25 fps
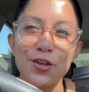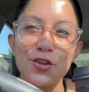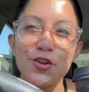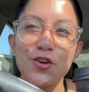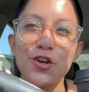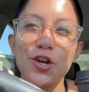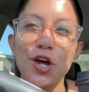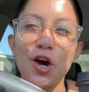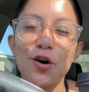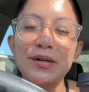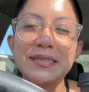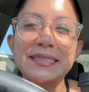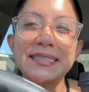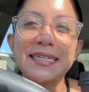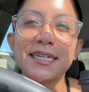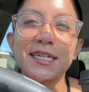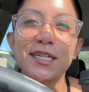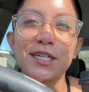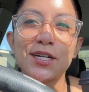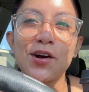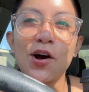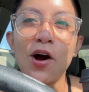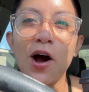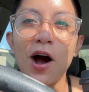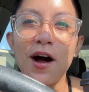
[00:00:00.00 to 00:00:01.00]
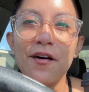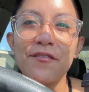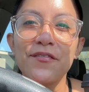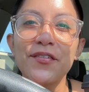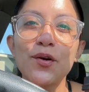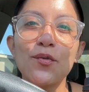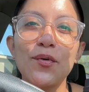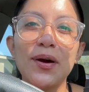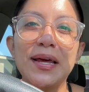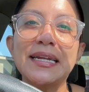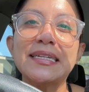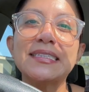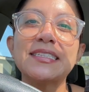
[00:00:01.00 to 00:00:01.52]
You know it's a good coffee
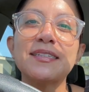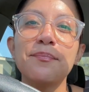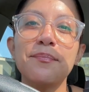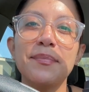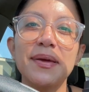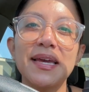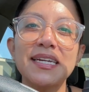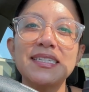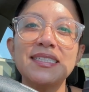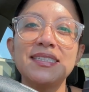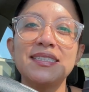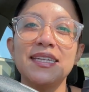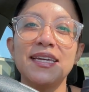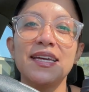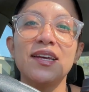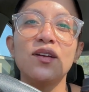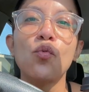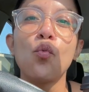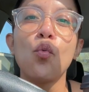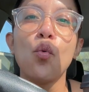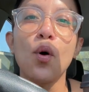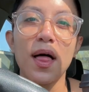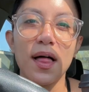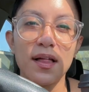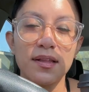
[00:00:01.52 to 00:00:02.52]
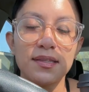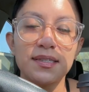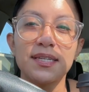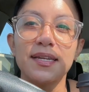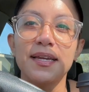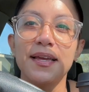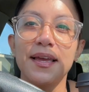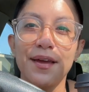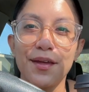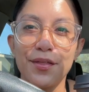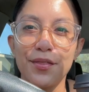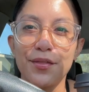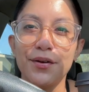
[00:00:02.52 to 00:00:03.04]
when it's mixed in well
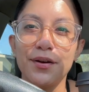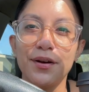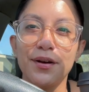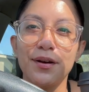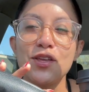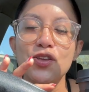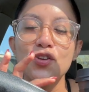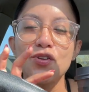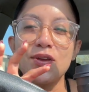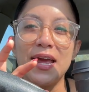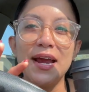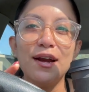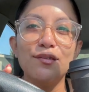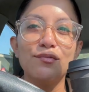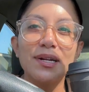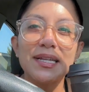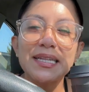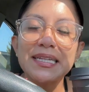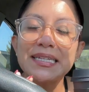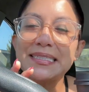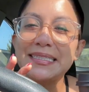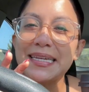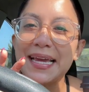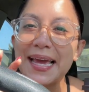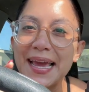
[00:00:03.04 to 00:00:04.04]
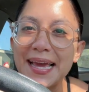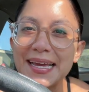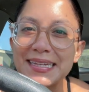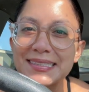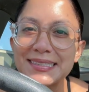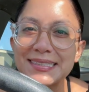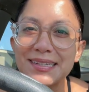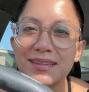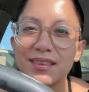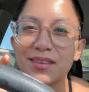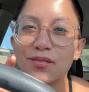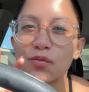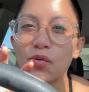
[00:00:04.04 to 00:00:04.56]
together. You can't really
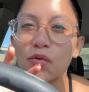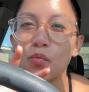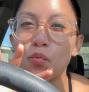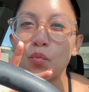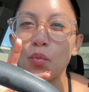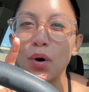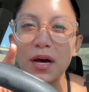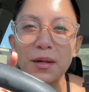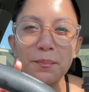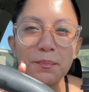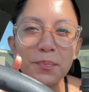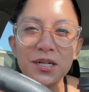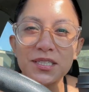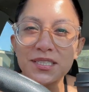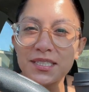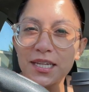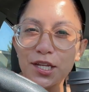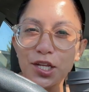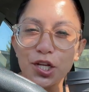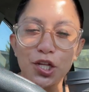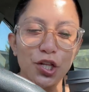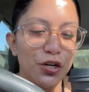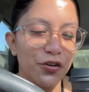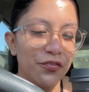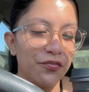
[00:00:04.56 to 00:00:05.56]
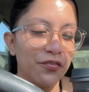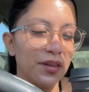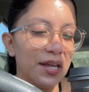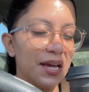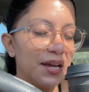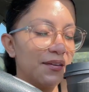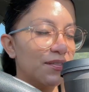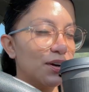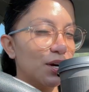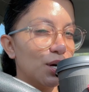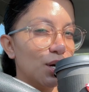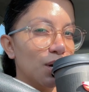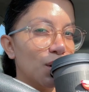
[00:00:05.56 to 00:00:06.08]
taste one particular
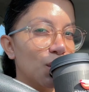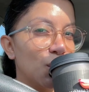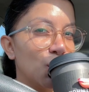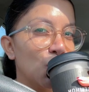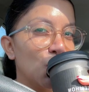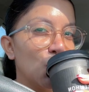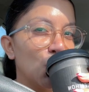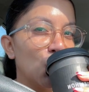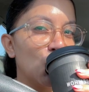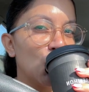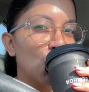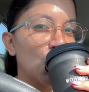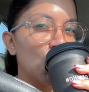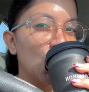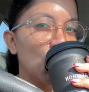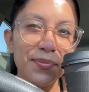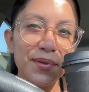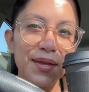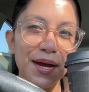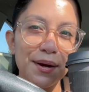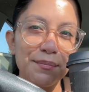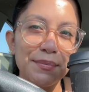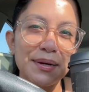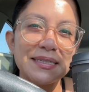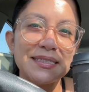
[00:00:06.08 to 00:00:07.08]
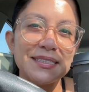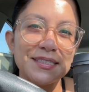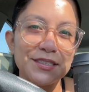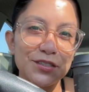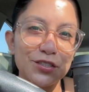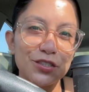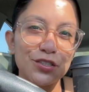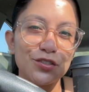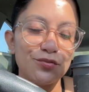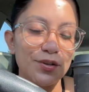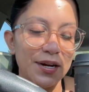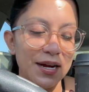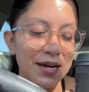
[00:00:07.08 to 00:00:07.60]
flavor. Yeah, my
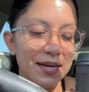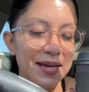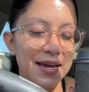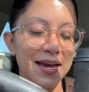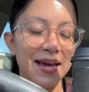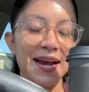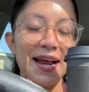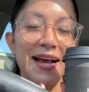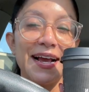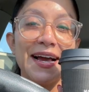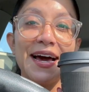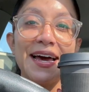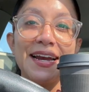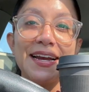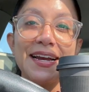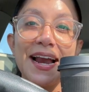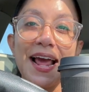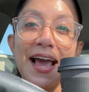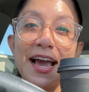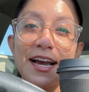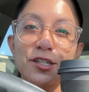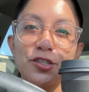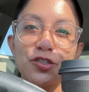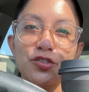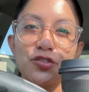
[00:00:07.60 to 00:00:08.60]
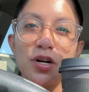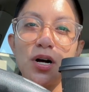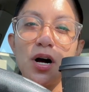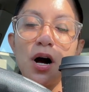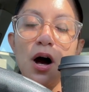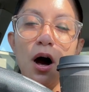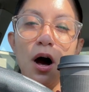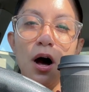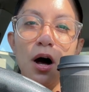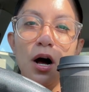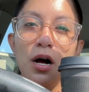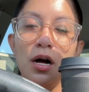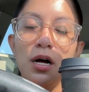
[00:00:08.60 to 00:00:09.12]
sister's right. And I got an extra
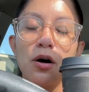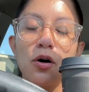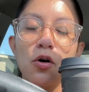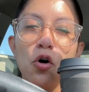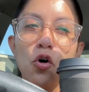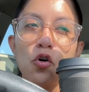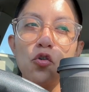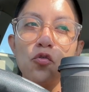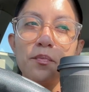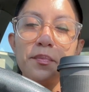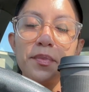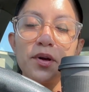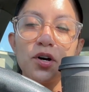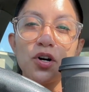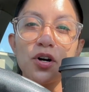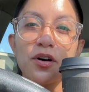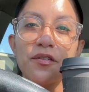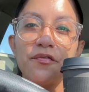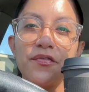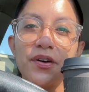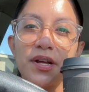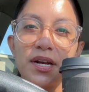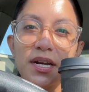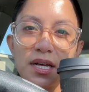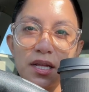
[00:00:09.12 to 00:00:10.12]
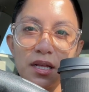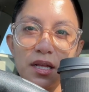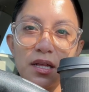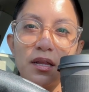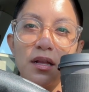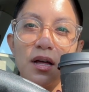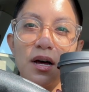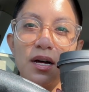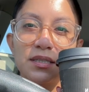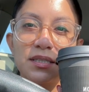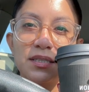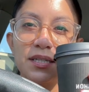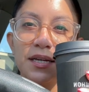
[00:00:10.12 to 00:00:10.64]
hot oat milk vanilla
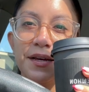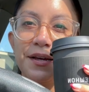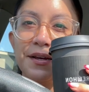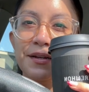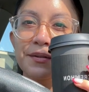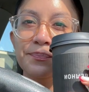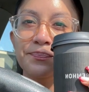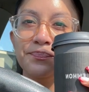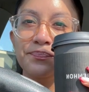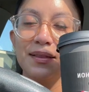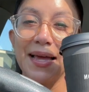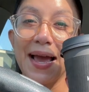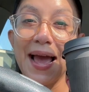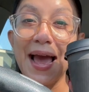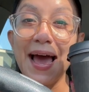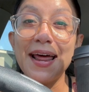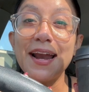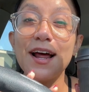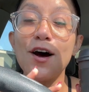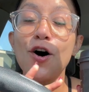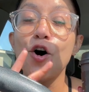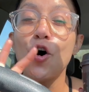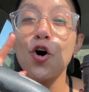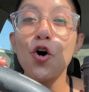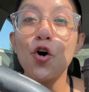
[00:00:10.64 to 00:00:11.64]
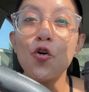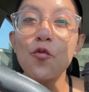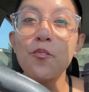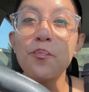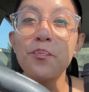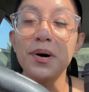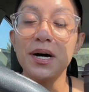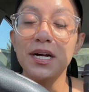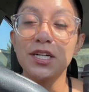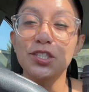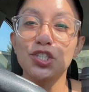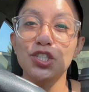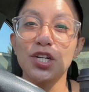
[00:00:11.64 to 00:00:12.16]
latte. They a whole
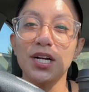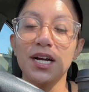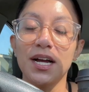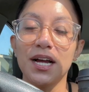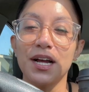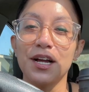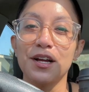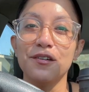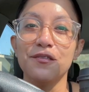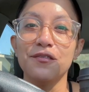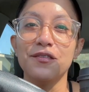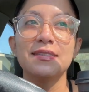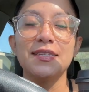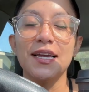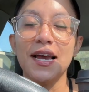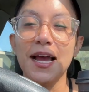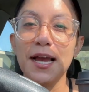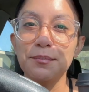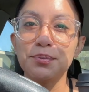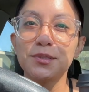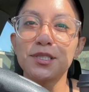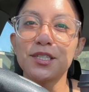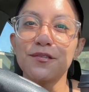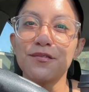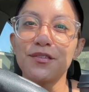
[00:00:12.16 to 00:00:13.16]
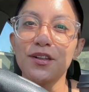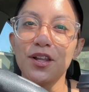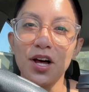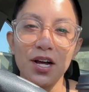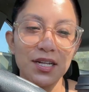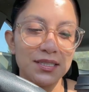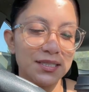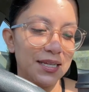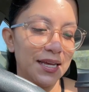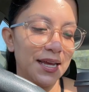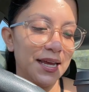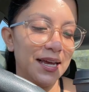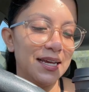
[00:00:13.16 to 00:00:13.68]
bunch of types of
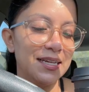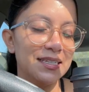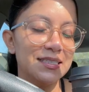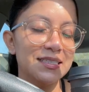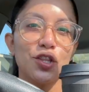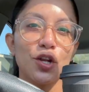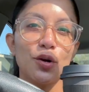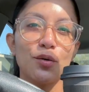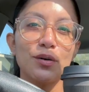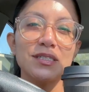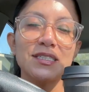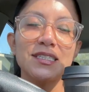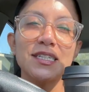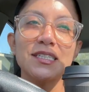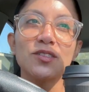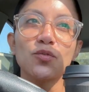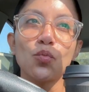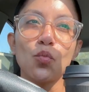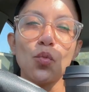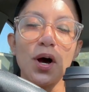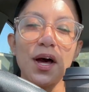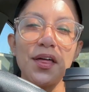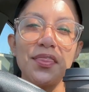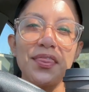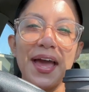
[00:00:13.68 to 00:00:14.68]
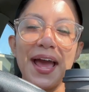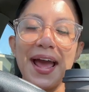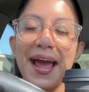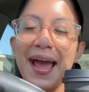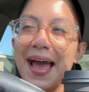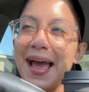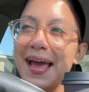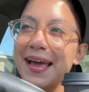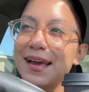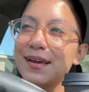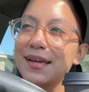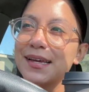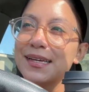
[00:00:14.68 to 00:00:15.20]
lattes. There was this one
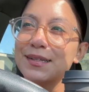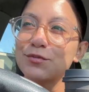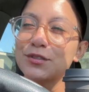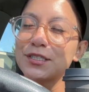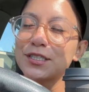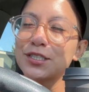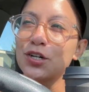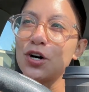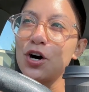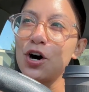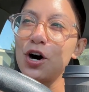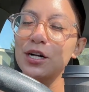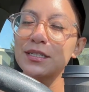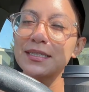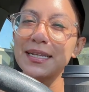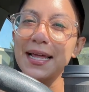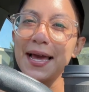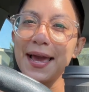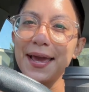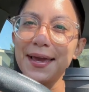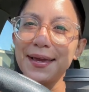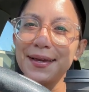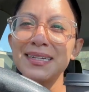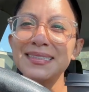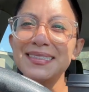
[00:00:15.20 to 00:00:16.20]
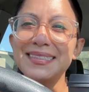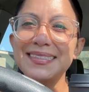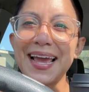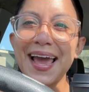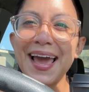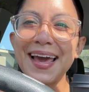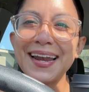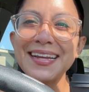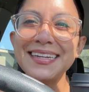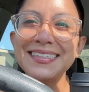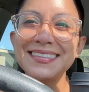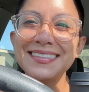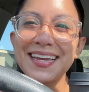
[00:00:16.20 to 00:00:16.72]
that it was called like
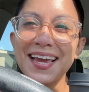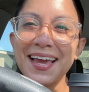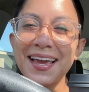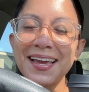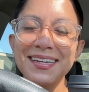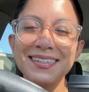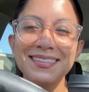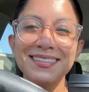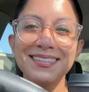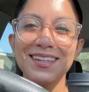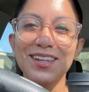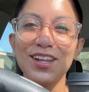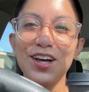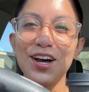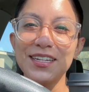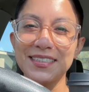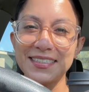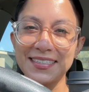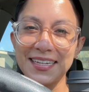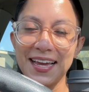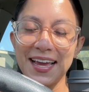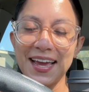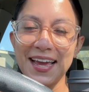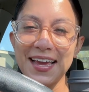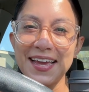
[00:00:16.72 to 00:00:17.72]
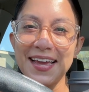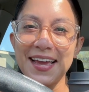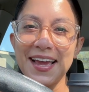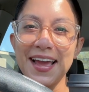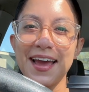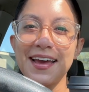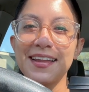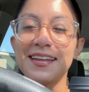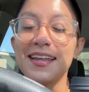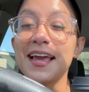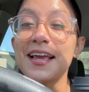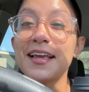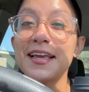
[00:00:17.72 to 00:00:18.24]
daddy date latte. It
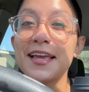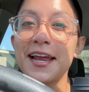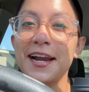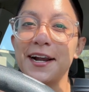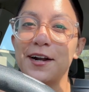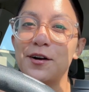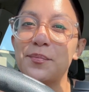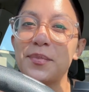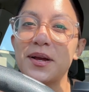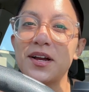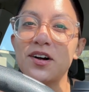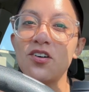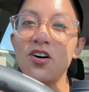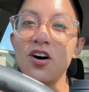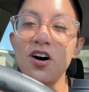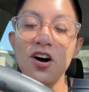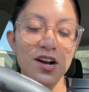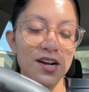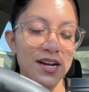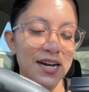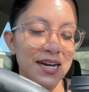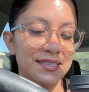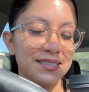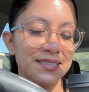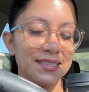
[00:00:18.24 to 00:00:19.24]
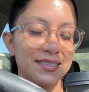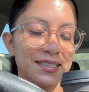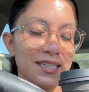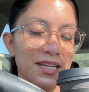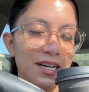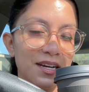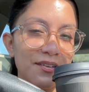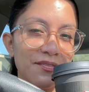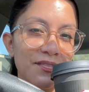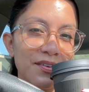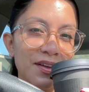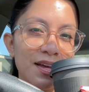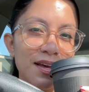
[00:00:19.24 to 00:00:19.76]
had like caramel, all kinds of
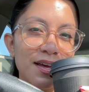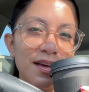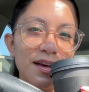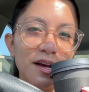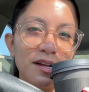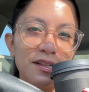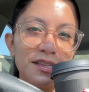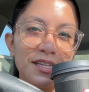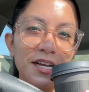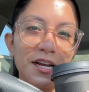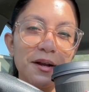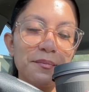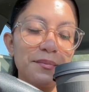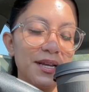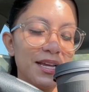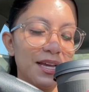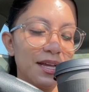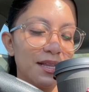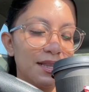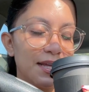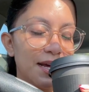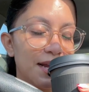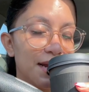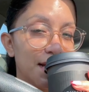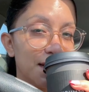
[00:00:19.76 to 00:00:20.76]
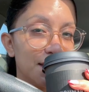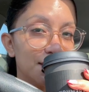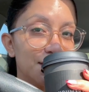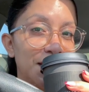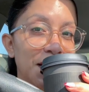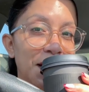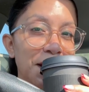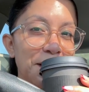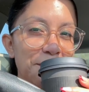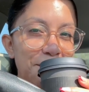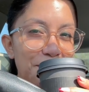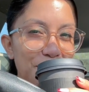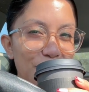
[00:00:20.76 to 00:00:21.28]
stuff. I think I'm gonna get that next
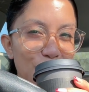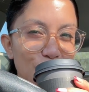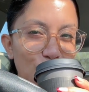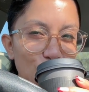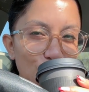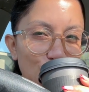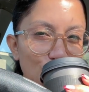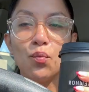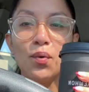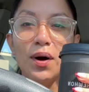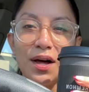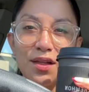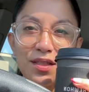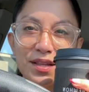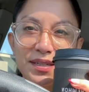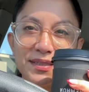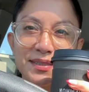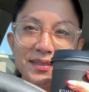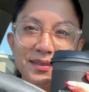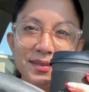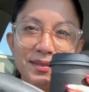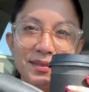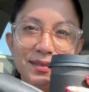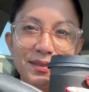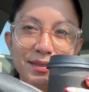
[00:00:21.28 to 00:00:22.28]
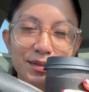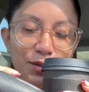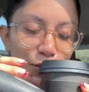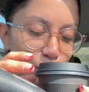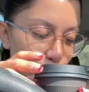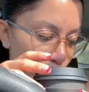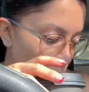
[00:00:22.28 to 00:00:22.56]
time. Wow, this is good.